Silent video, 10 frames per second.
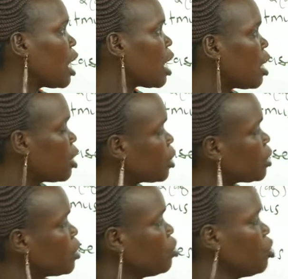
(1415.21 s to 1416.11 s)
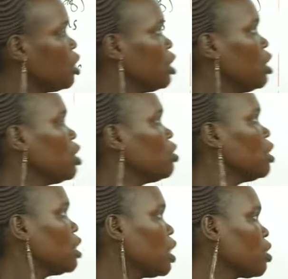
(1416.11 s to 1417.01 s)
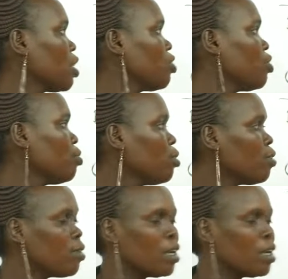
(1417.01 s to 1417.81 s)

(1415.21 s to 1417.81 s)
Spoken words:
ionization increases as you move